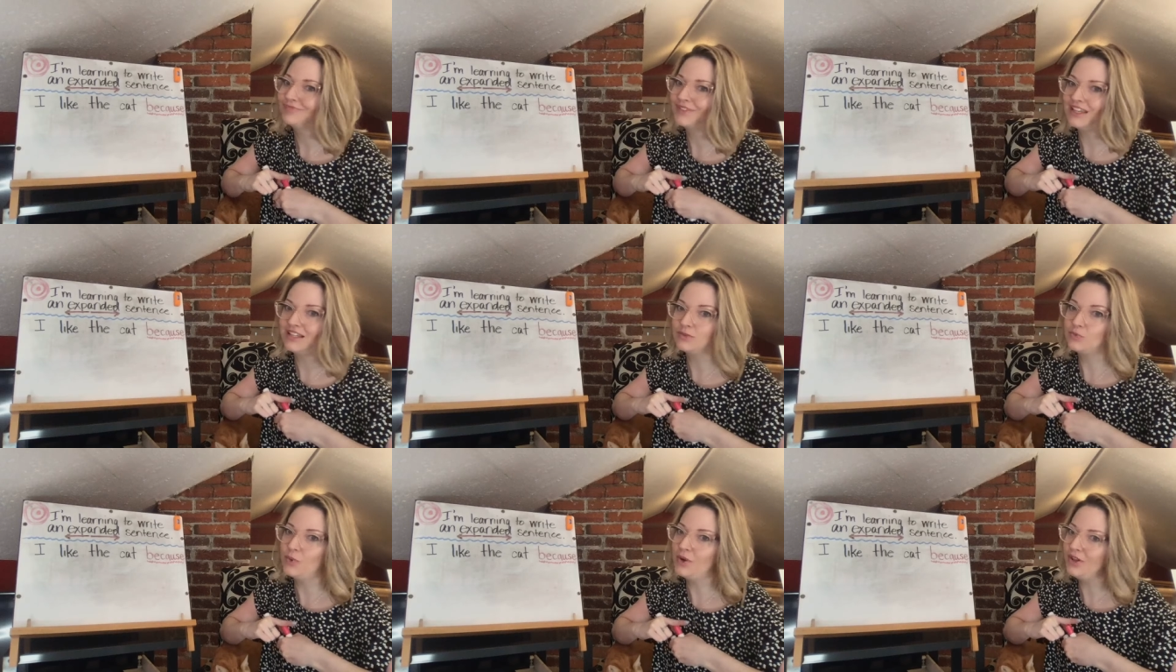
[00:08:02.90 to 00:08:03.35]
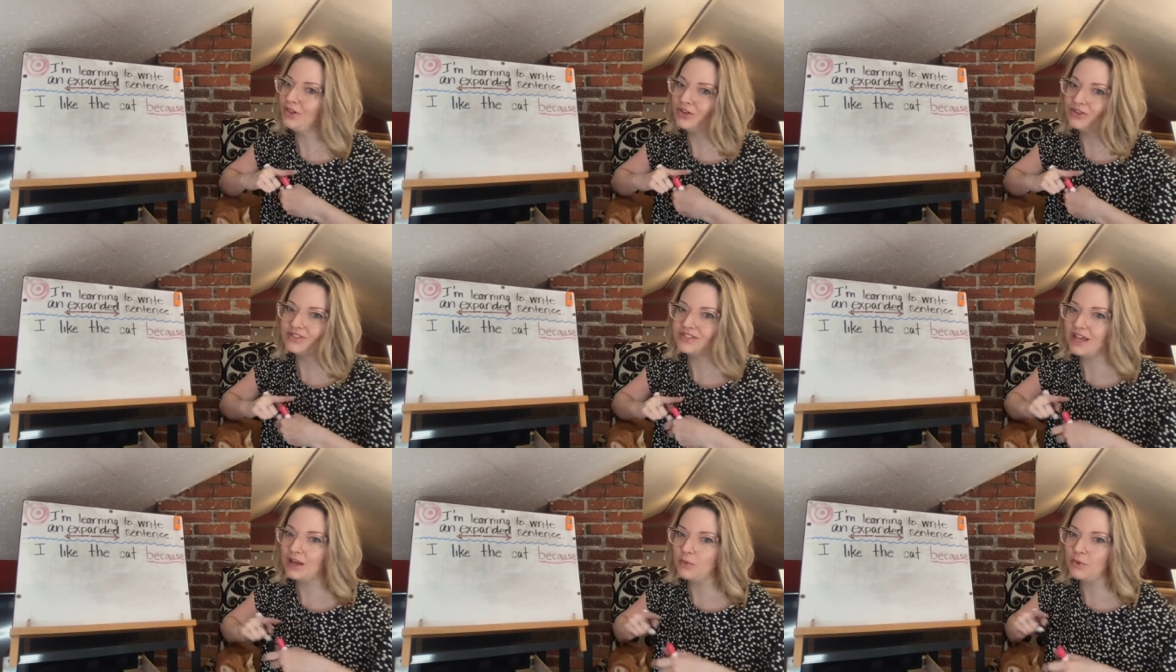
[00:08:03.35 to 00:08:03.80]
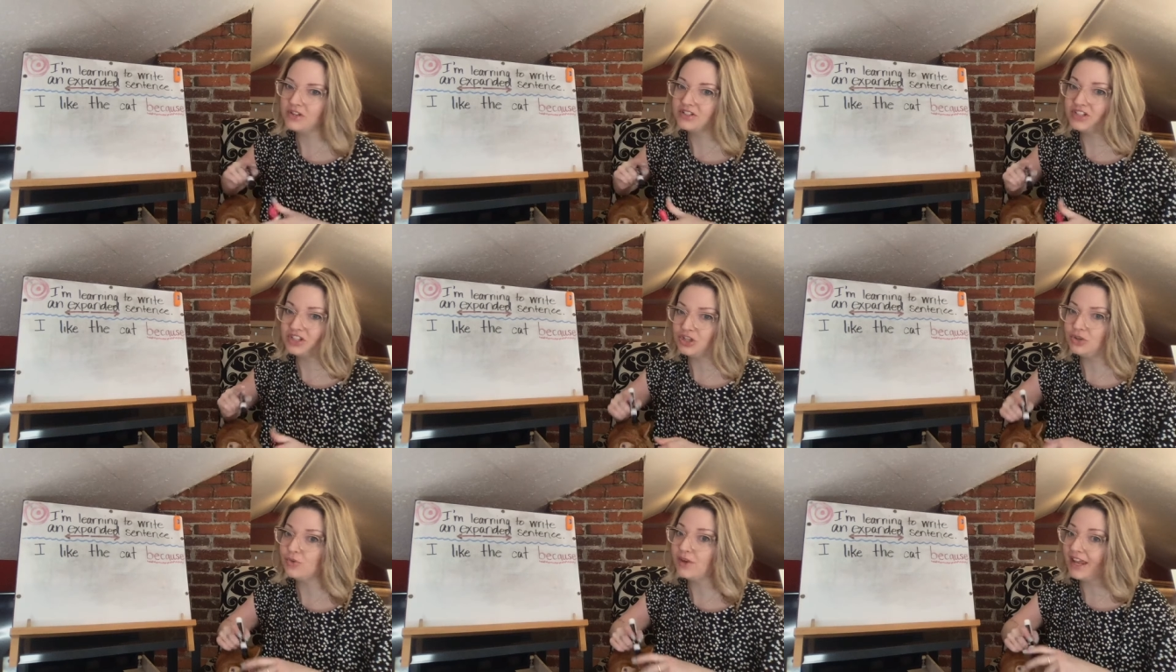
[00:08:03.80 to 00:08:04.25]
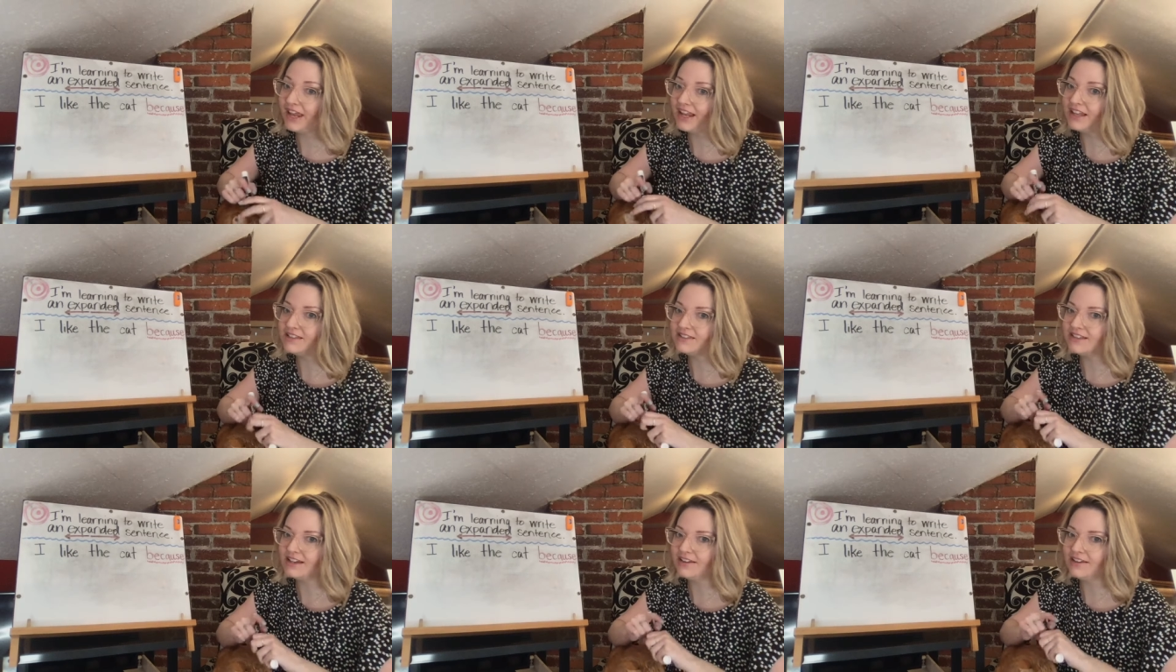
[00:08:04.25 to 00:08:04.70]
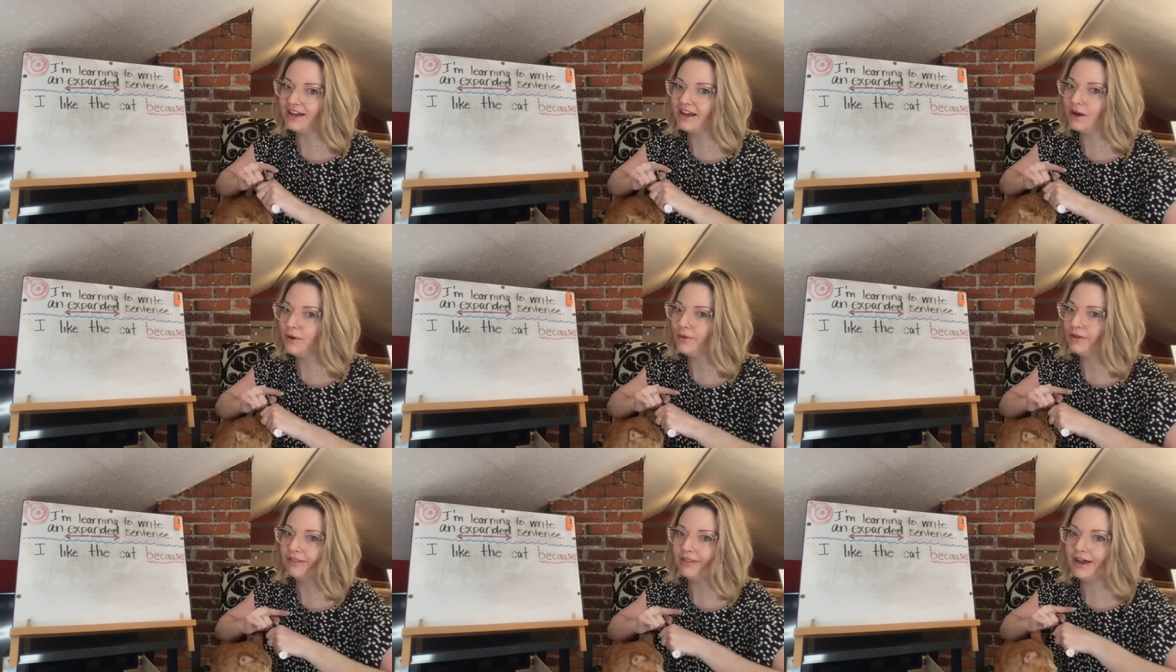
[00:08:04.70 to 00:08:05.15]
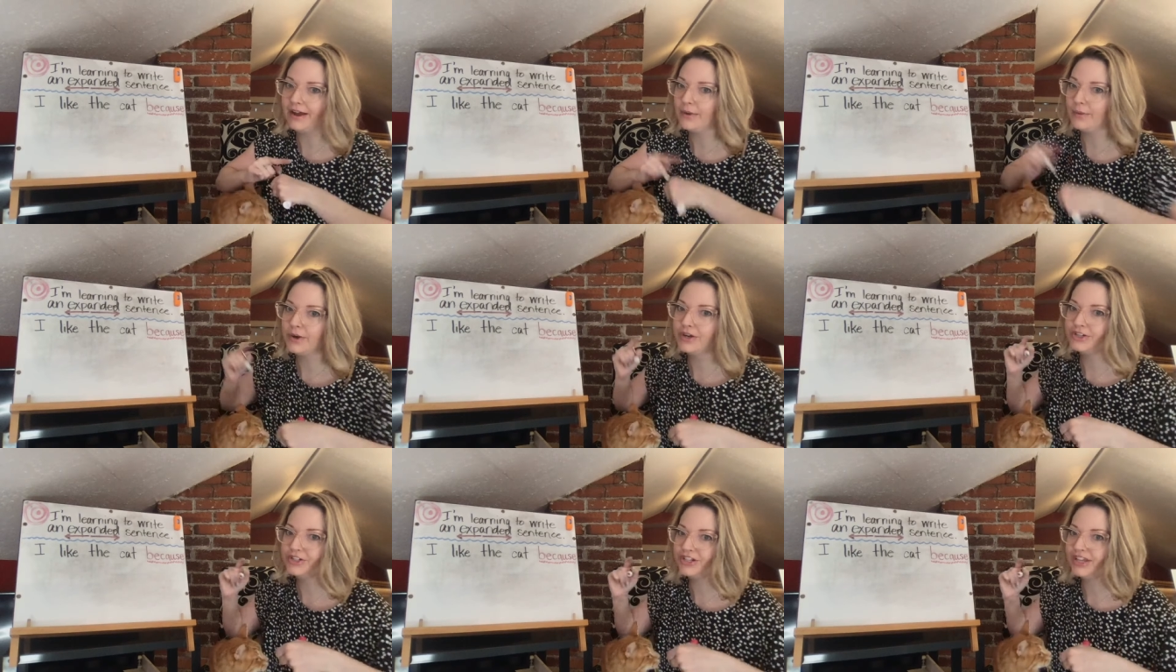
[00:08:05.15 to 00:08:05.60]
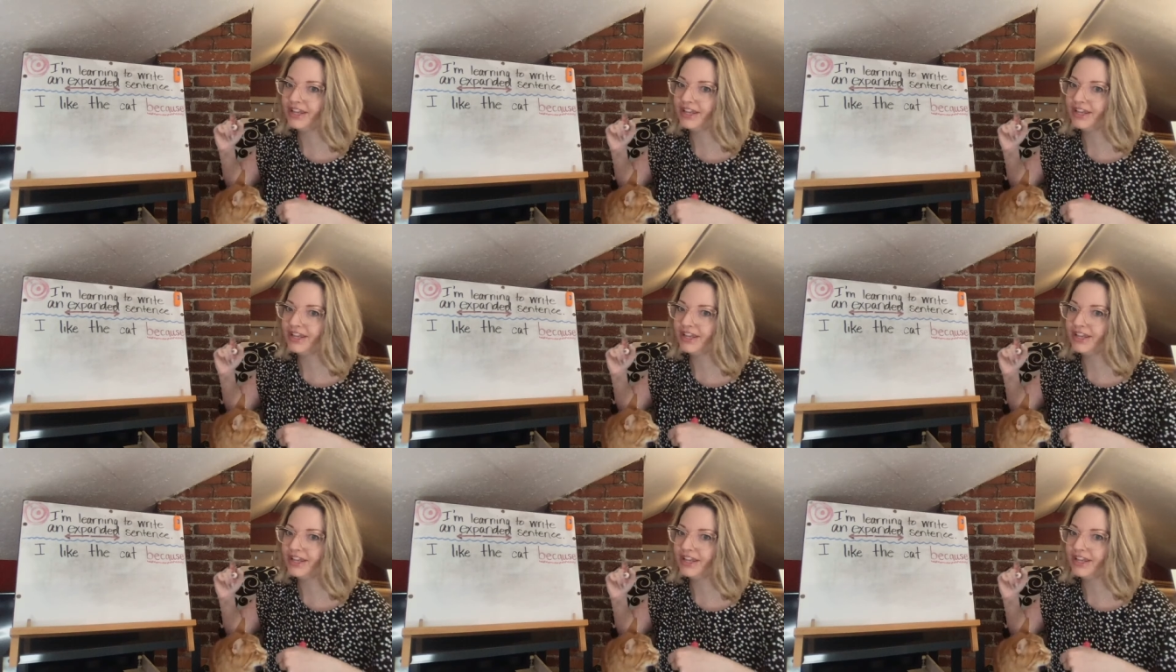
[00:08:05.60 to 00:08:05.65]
It's one of those sight words that you can sound out. A lot of words you